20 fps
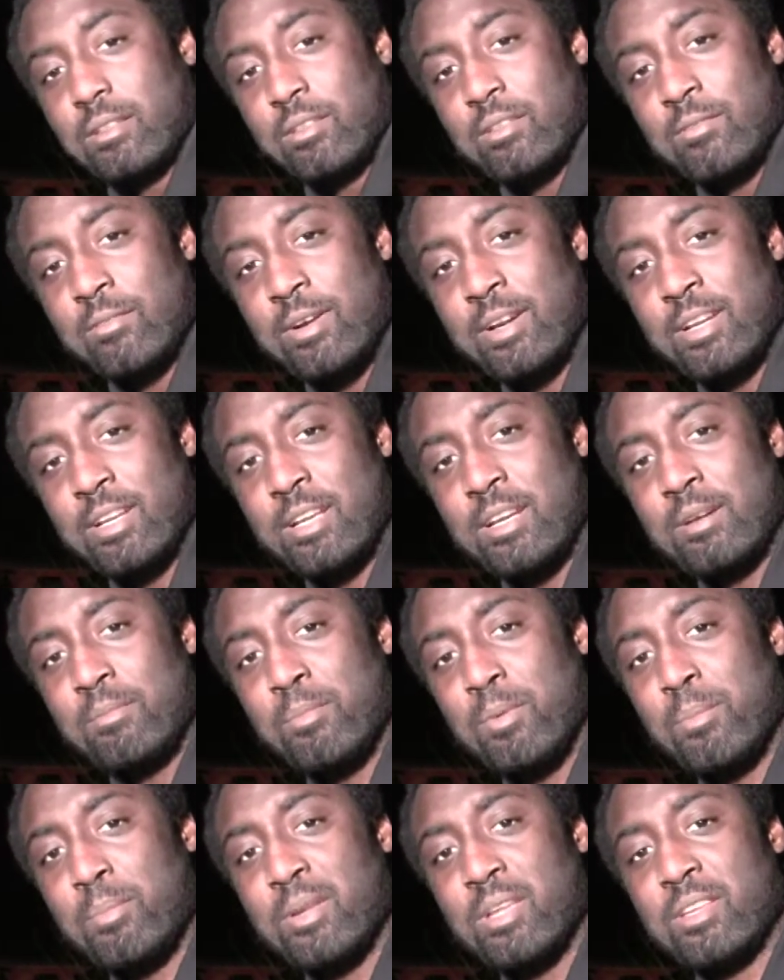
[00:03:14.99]
Right now I'm
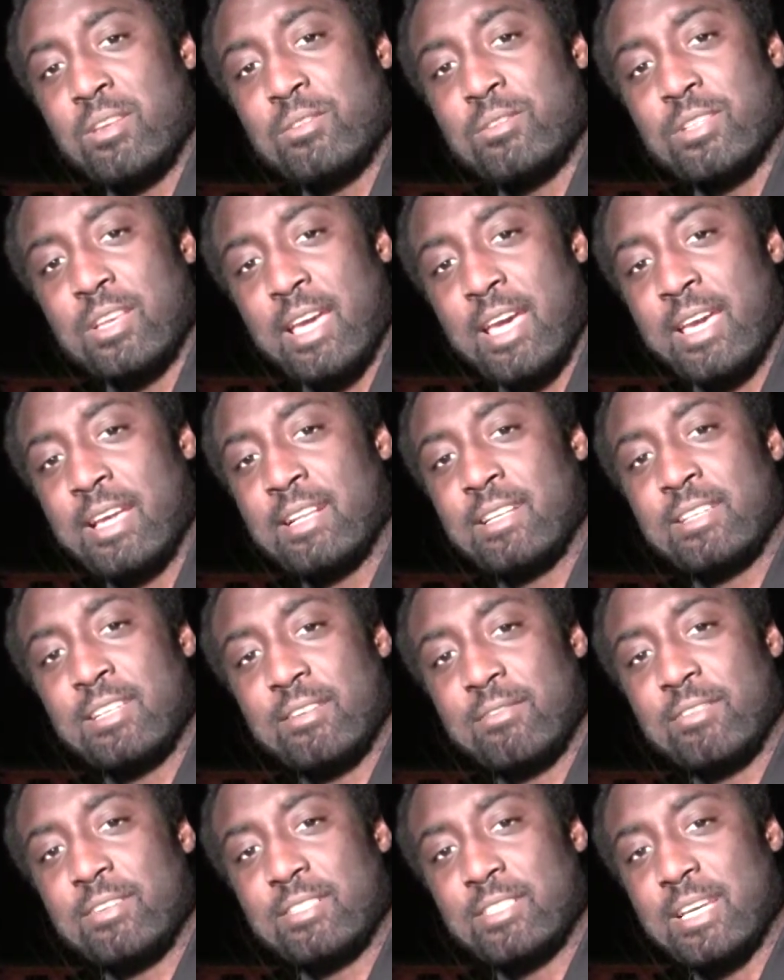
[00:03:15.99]
gonna be using 8
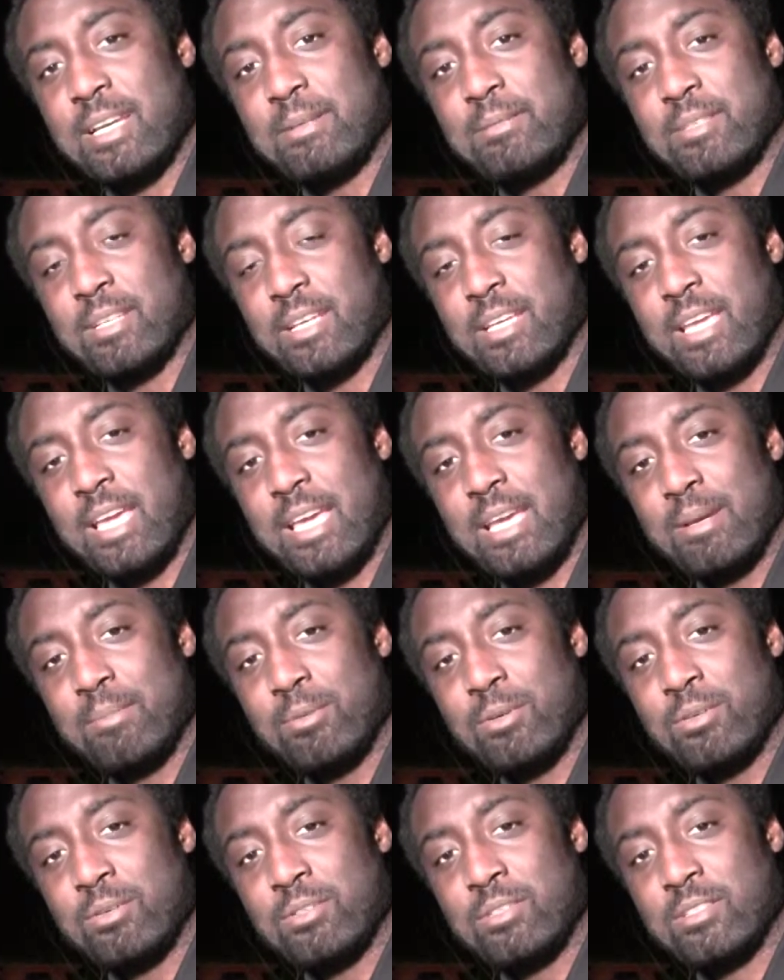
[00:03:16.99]
different types of
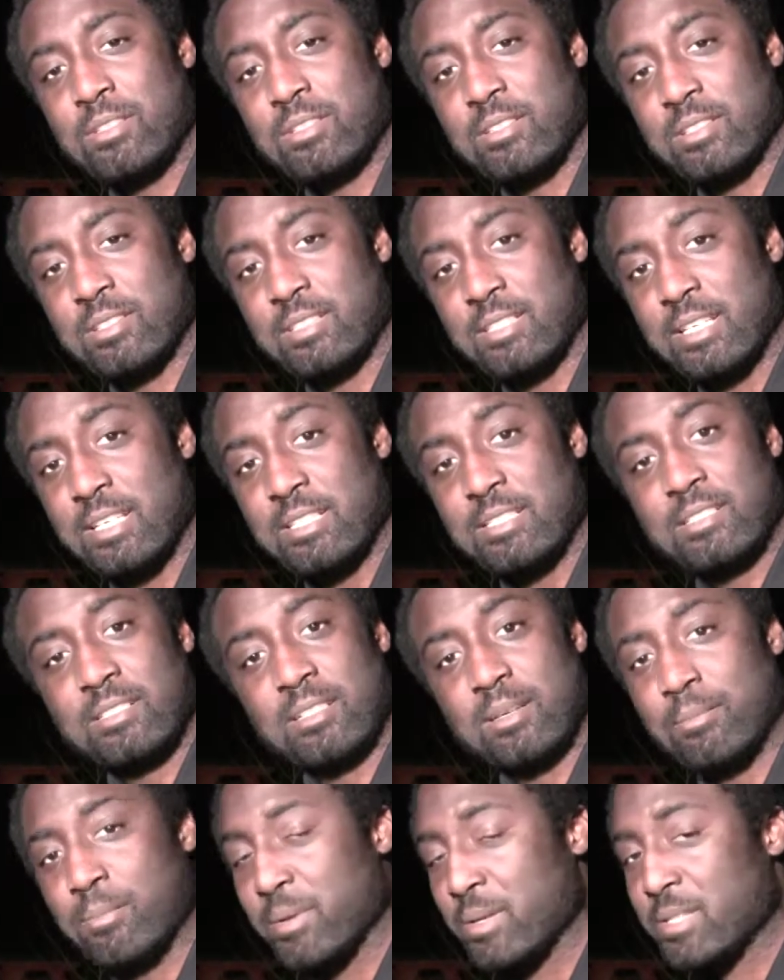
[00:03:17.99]
cables to test.
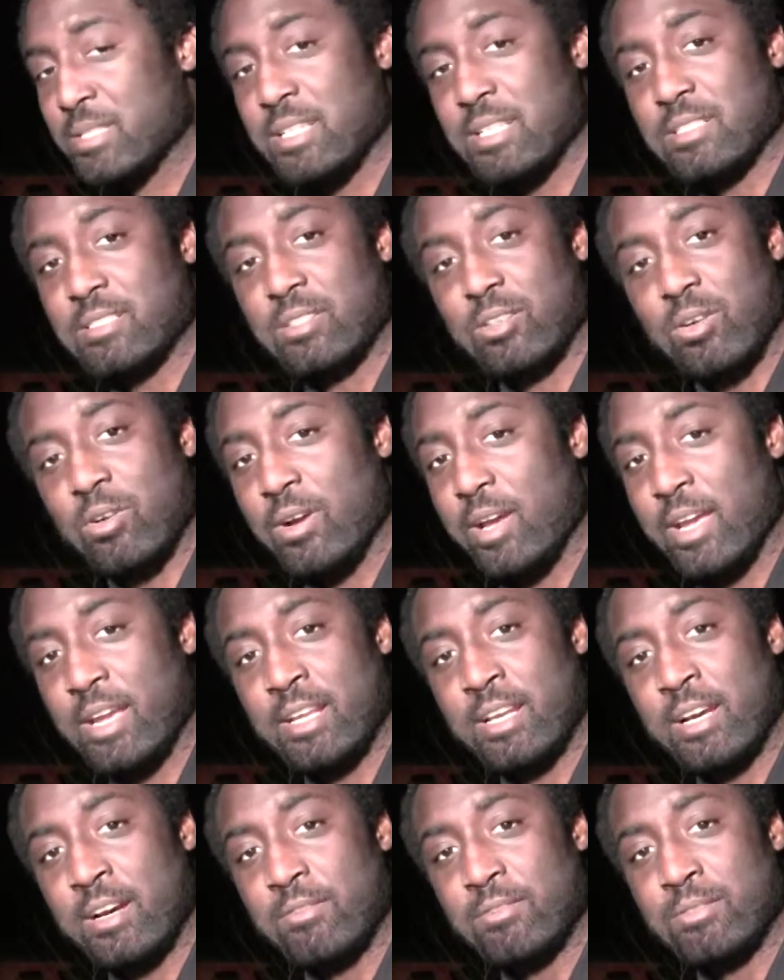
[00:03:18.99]
I'm gonna be testing all
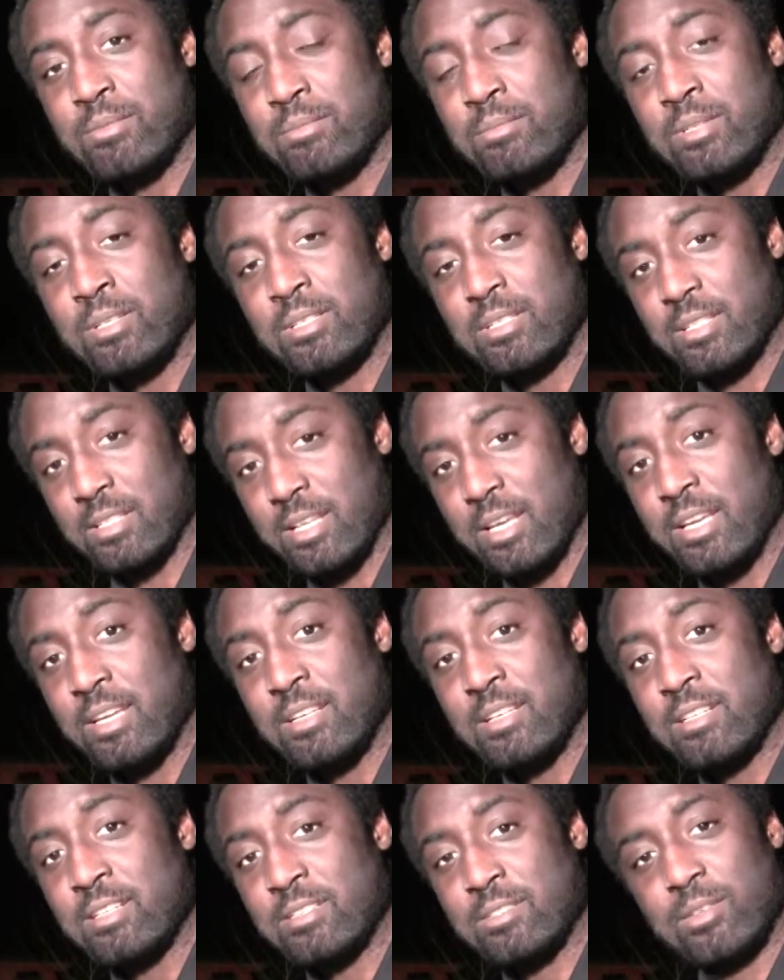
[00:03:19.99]
8 of them
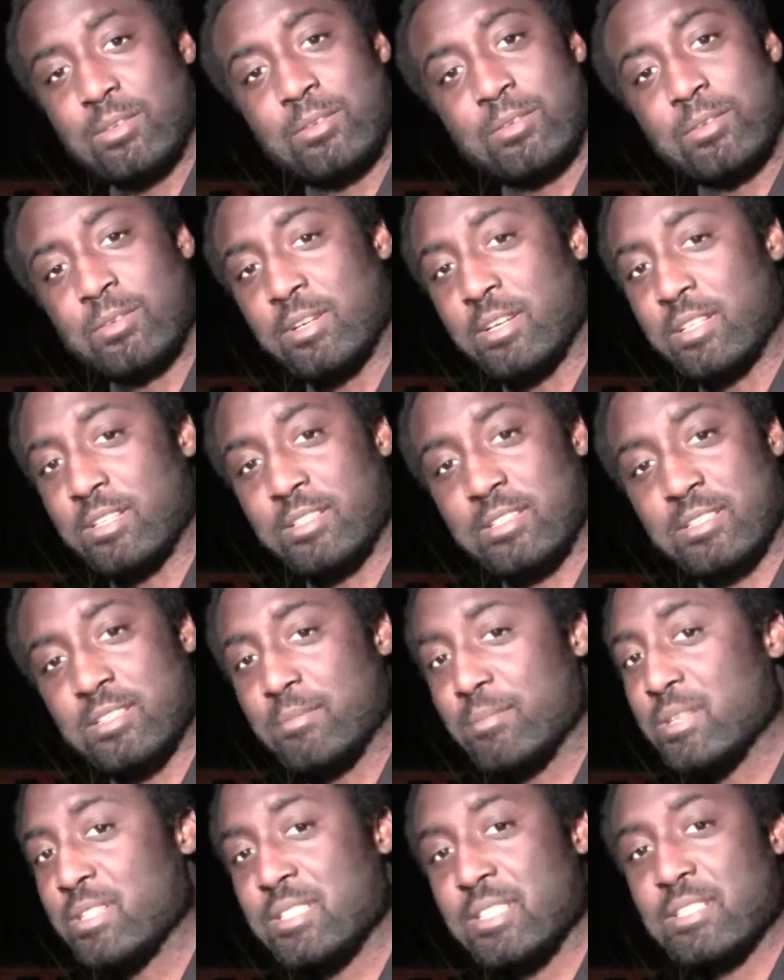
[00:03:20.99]
today, so you can get to see
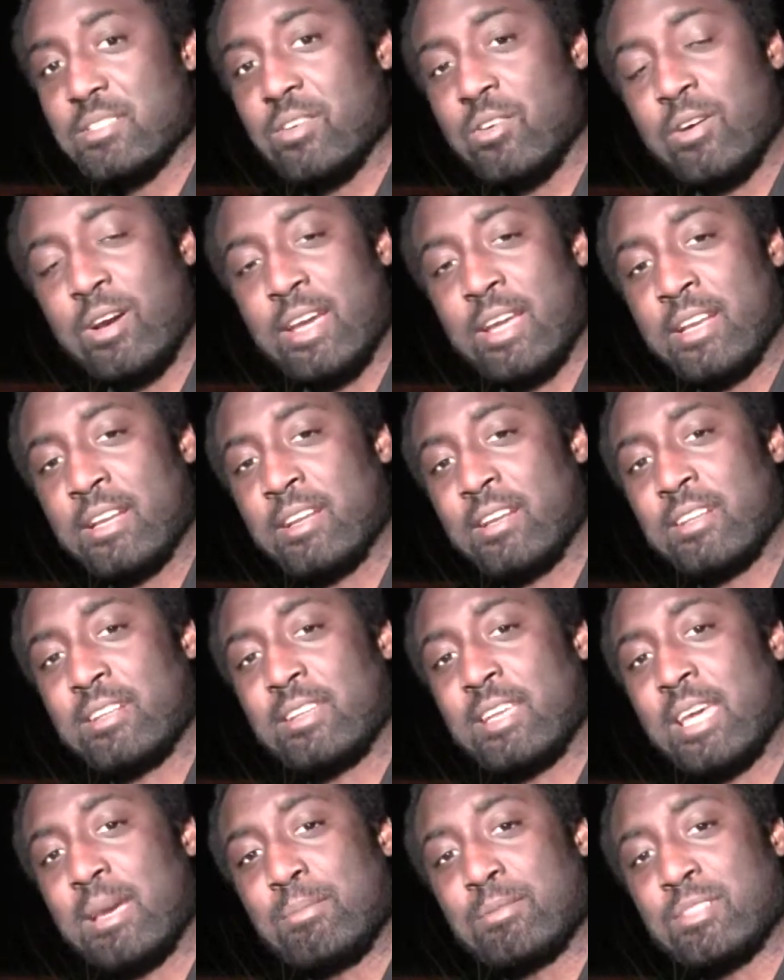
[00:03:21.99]
me test all 80
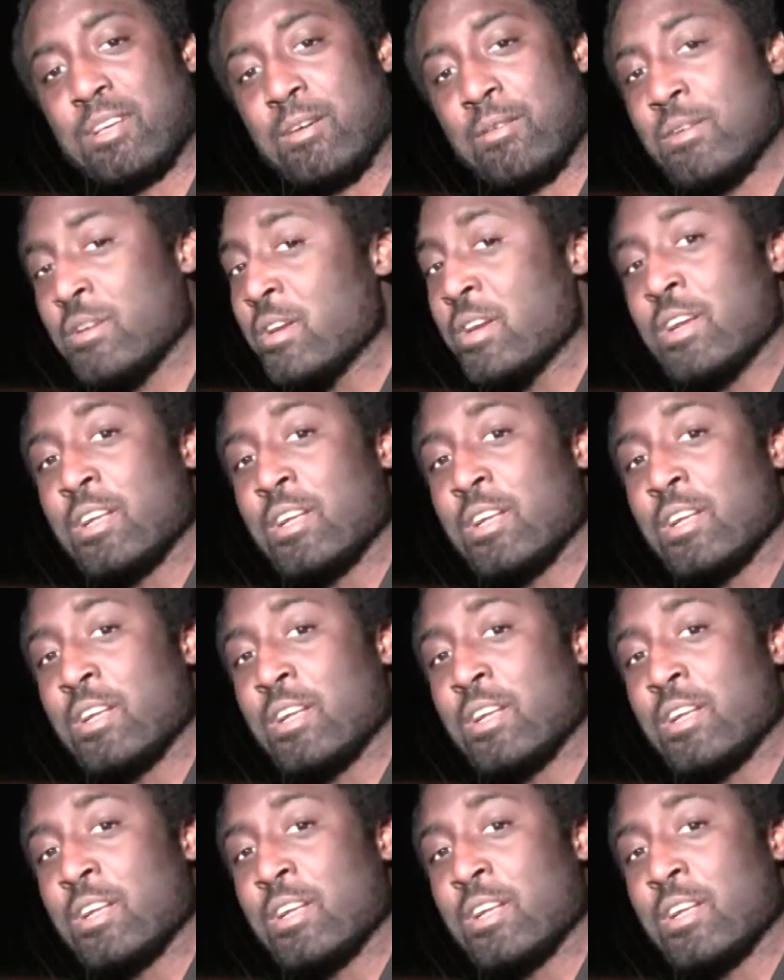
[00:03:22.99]
cables out.